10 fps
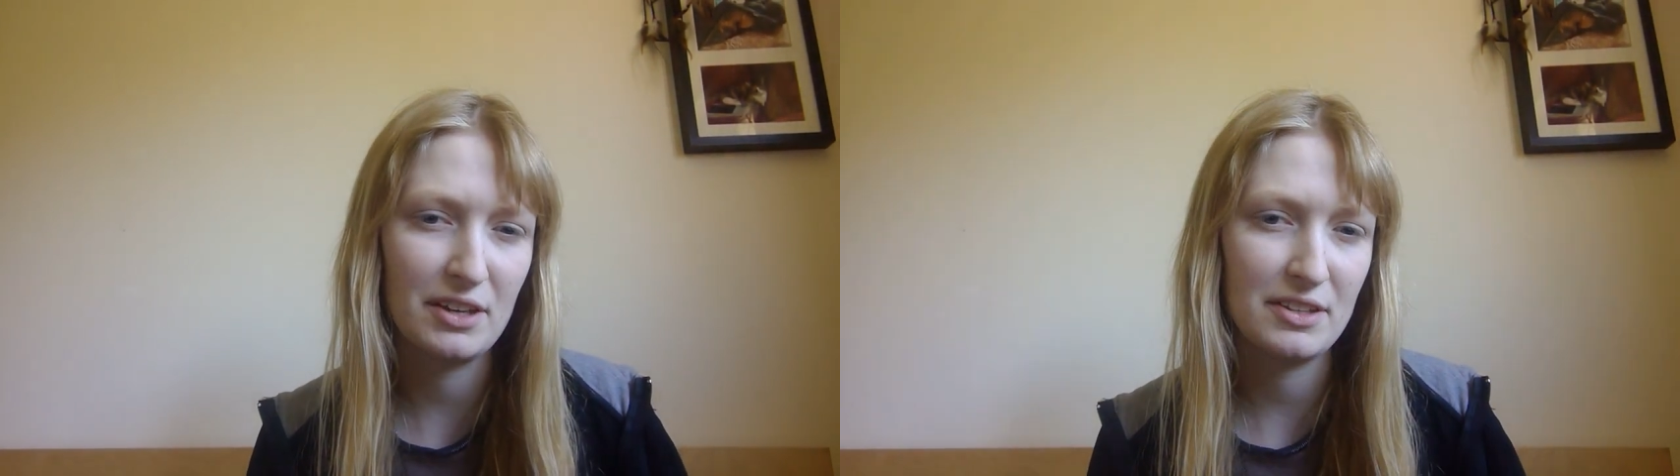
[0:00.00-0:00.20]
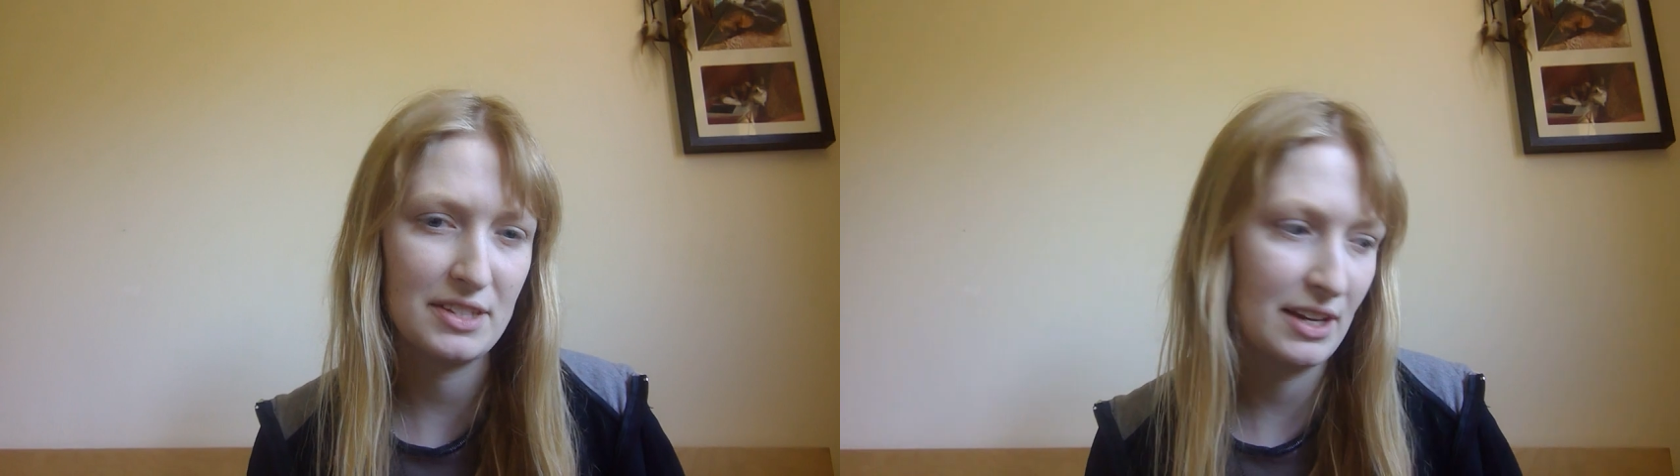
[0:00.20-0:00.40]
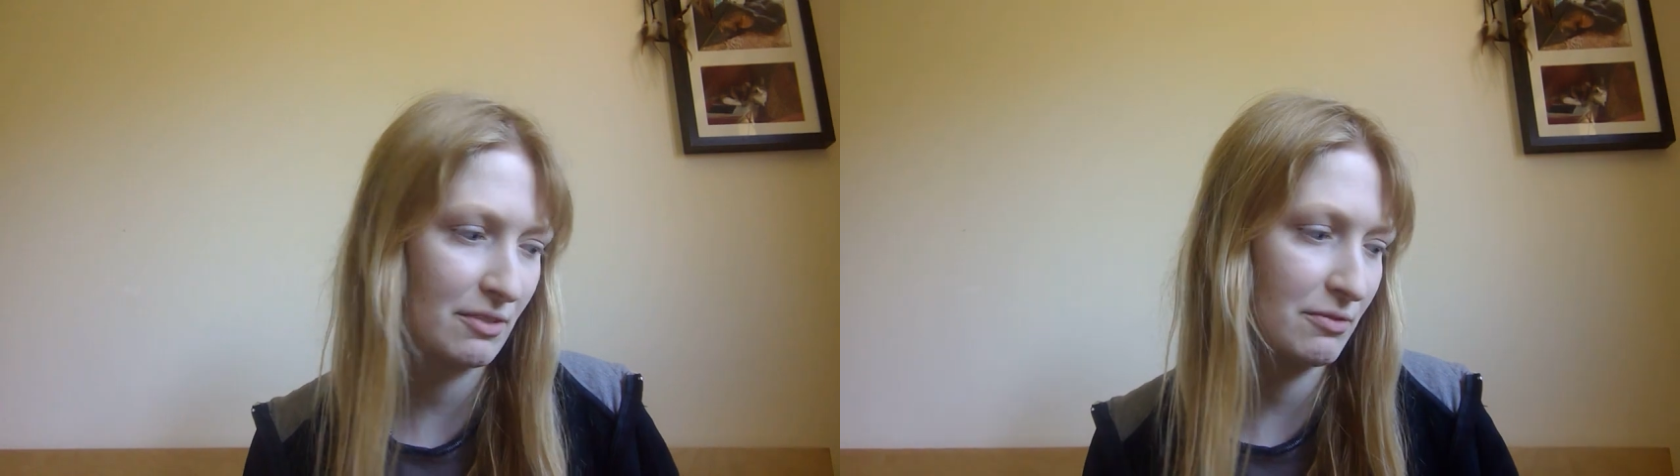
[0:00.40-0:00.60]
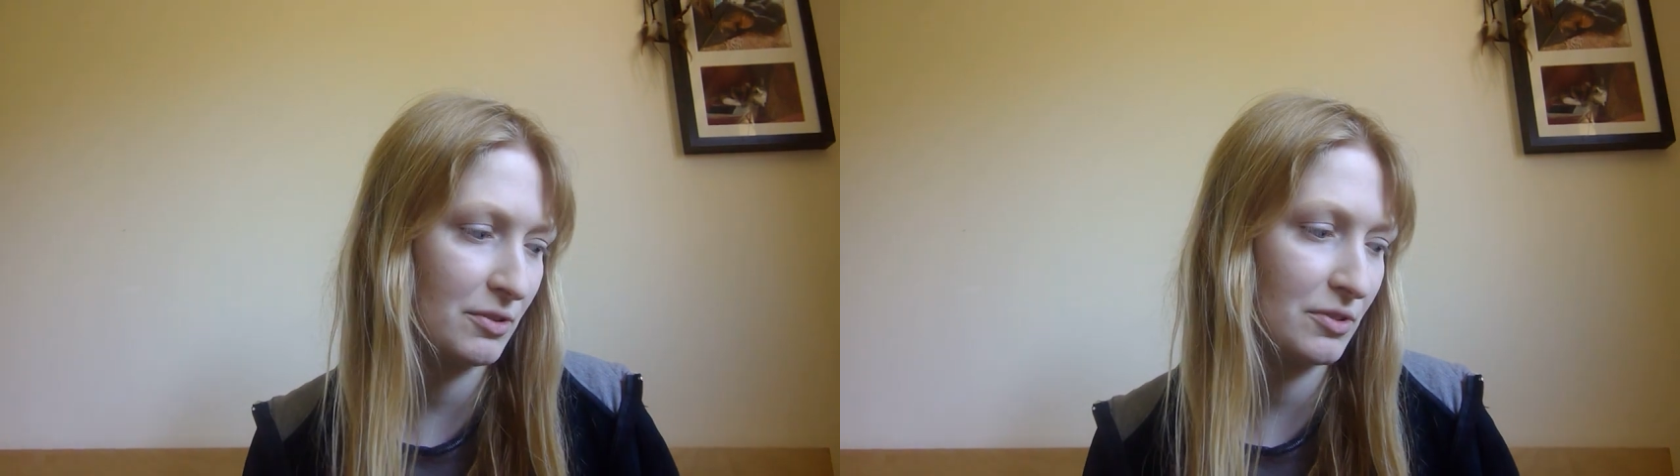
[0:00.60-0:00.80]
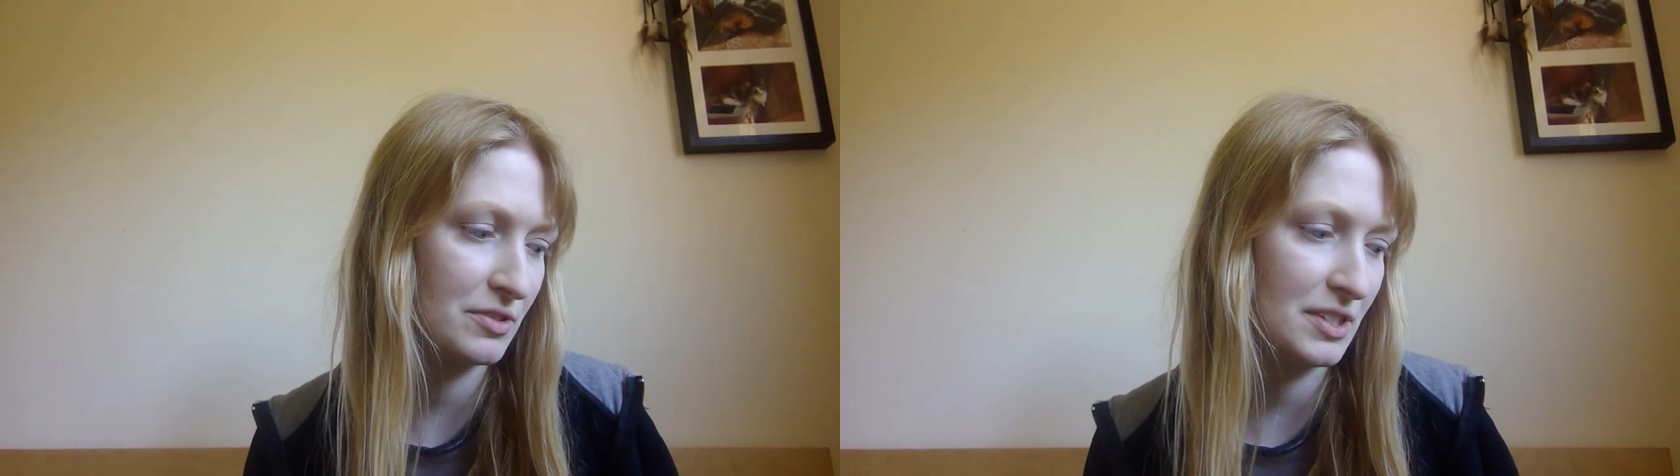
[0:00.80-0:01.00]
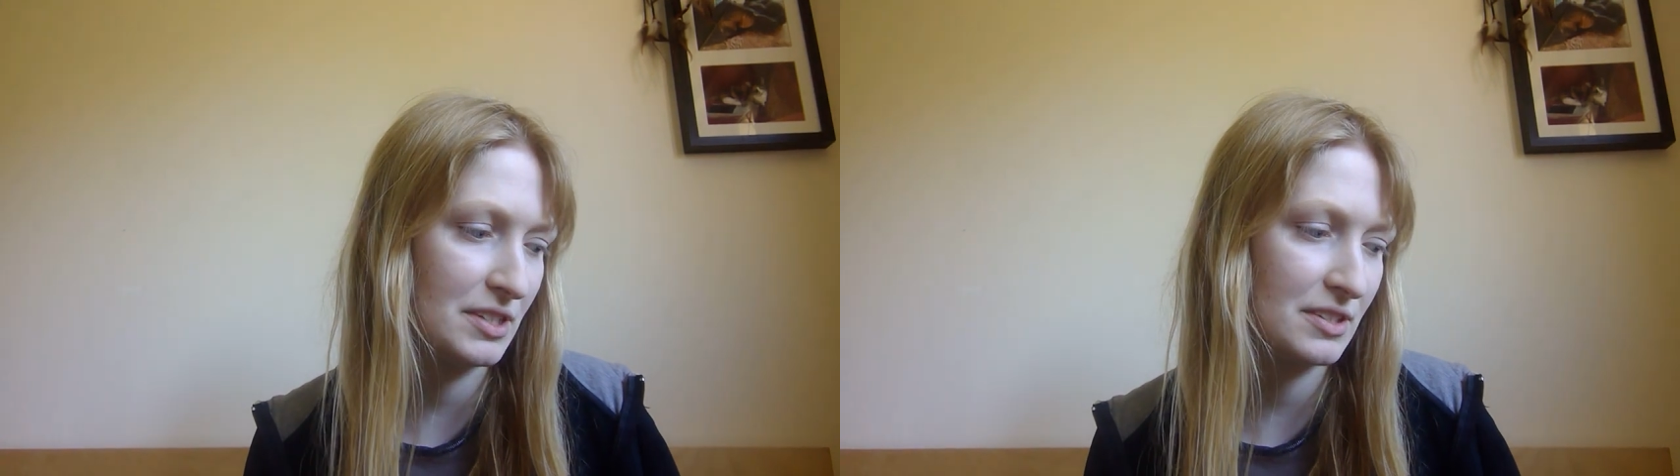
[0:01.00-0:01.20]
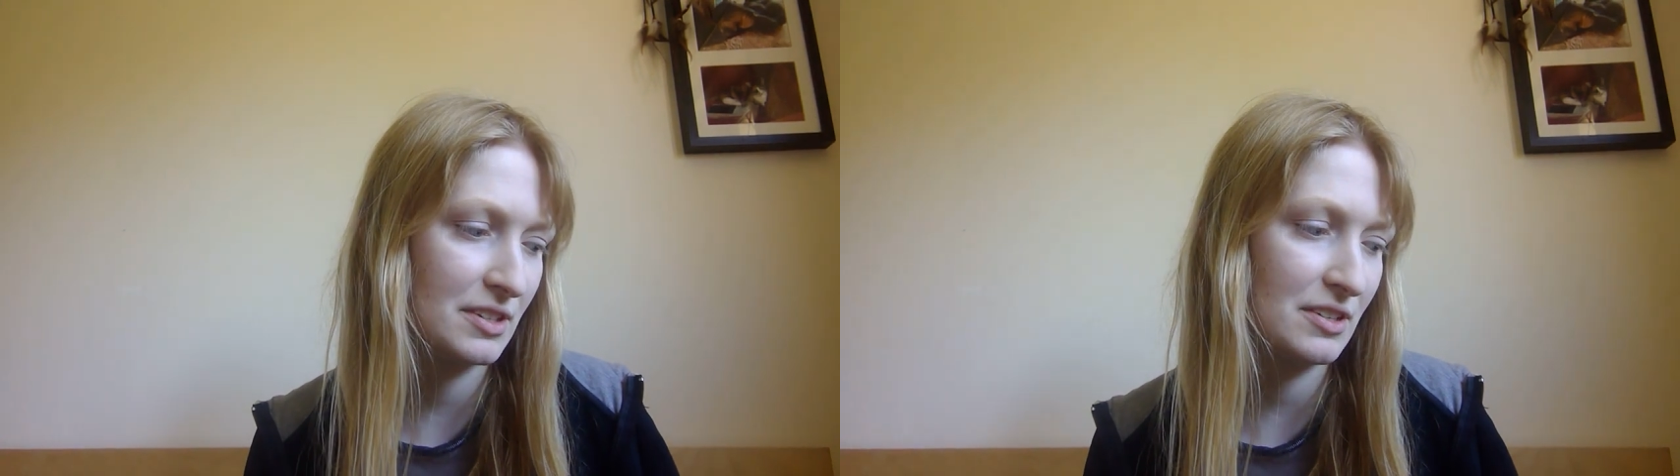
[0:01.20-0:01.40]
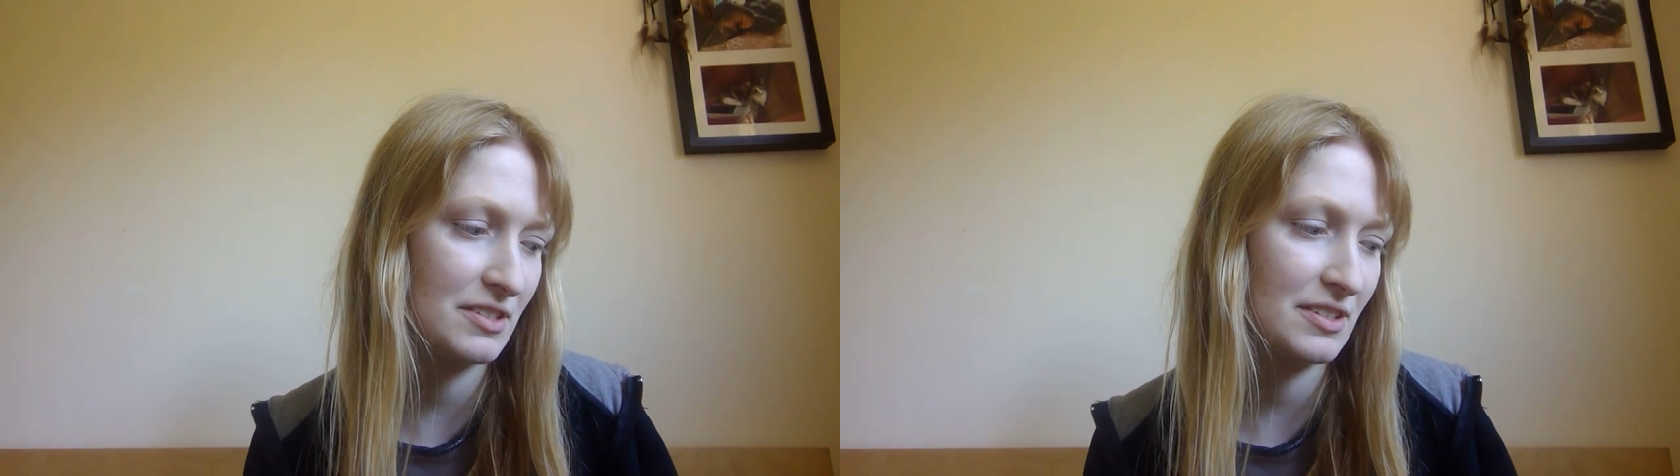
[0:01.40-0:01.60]
other tank for
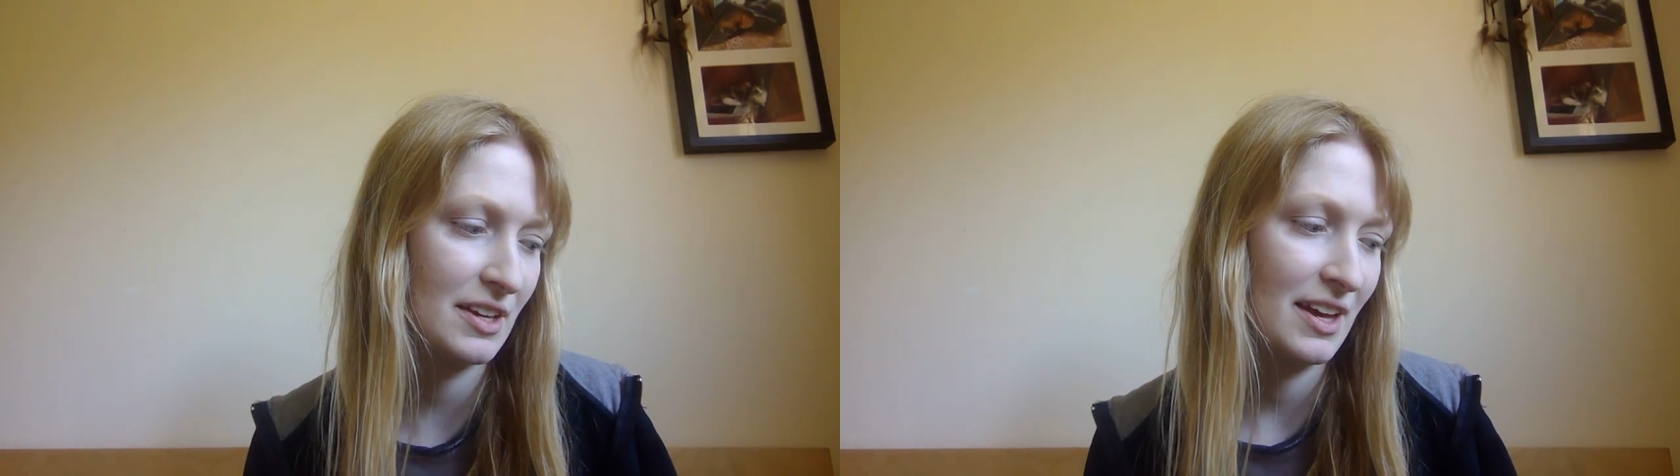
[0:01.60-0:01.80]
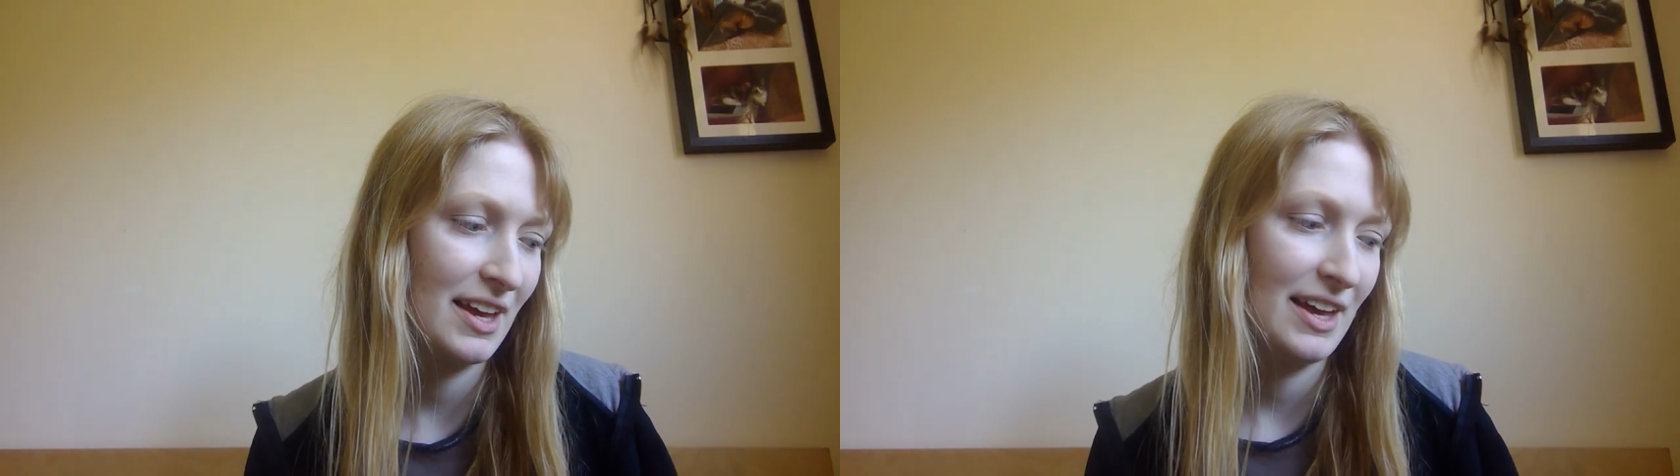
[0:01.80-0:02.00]
discus